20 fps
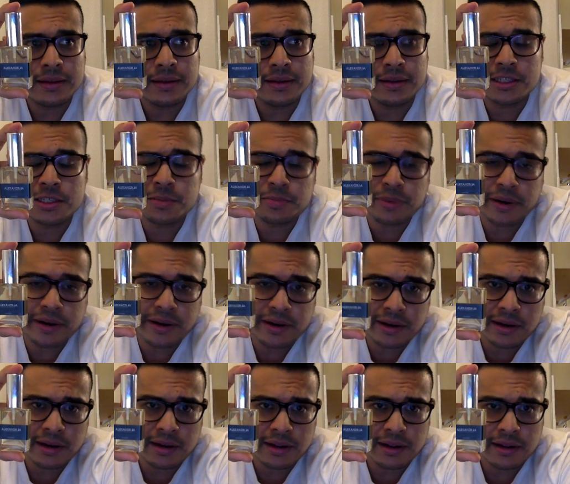
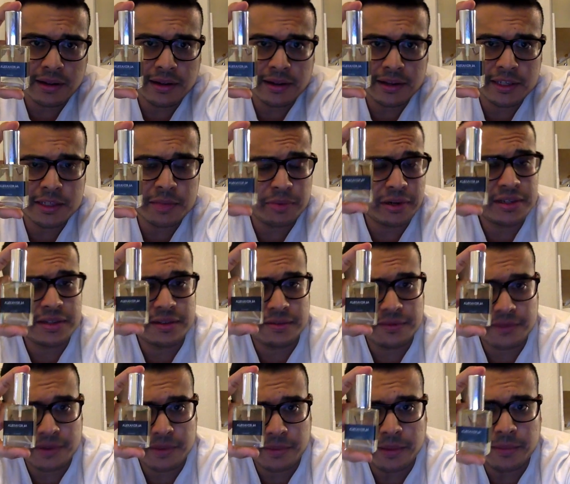inspired
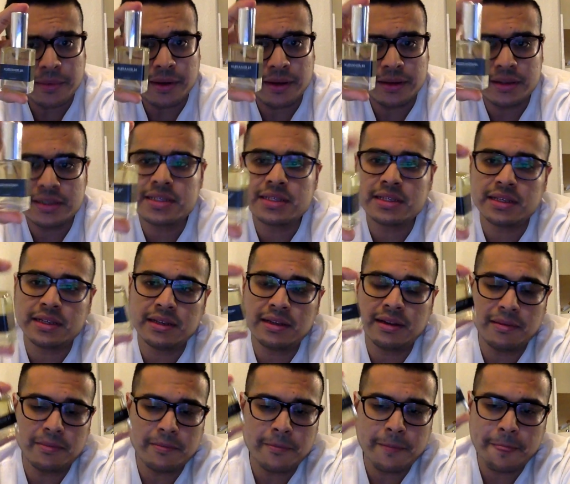expression from them, honestly.
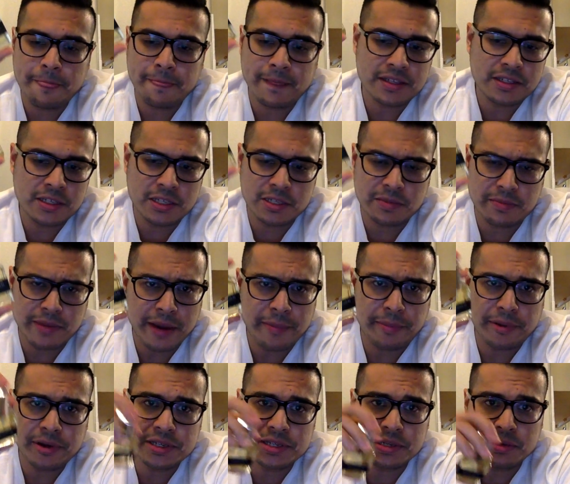That's just my
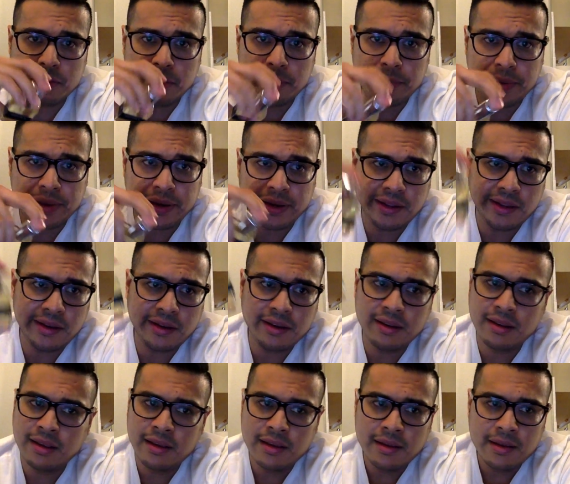personal
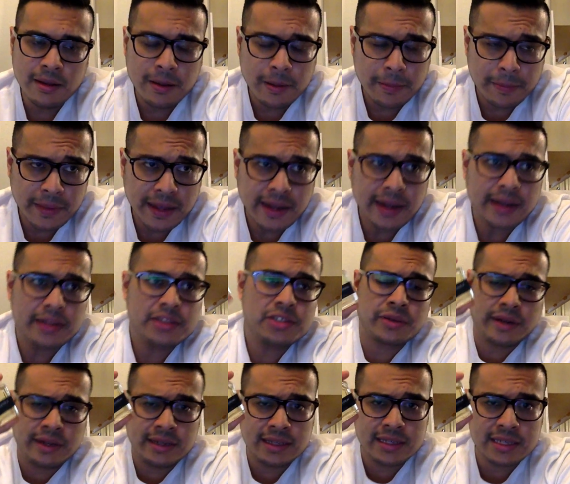opinion. Not
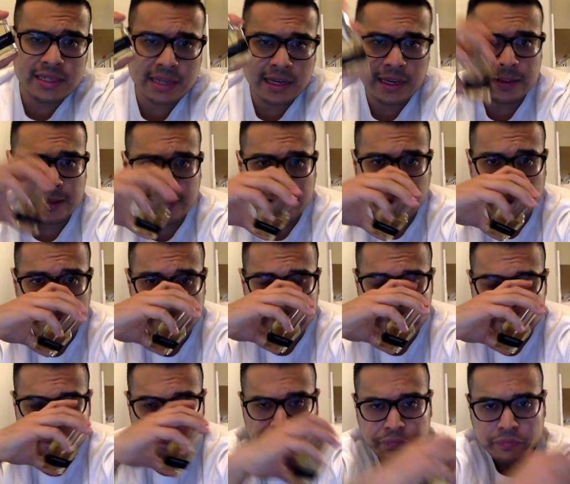trying to say that
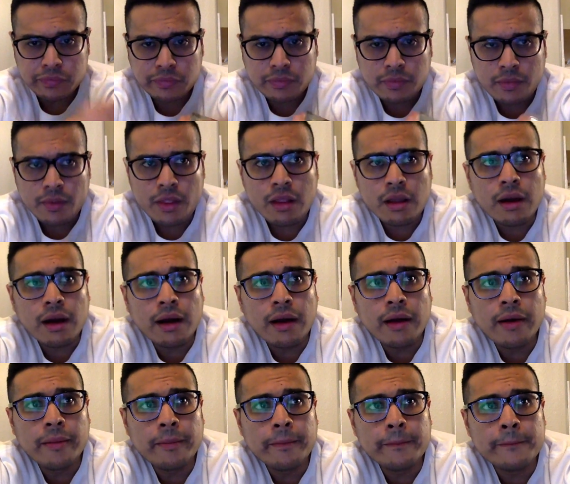
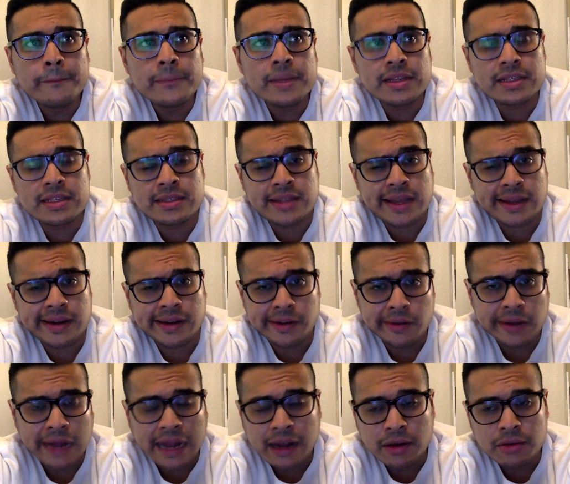it's not a
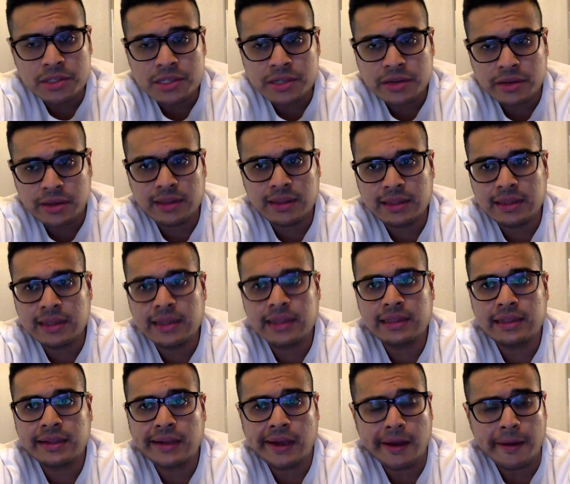good house or anything
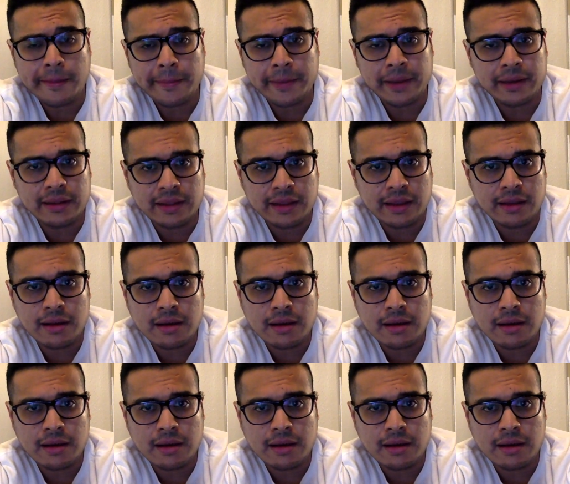like that. I mean,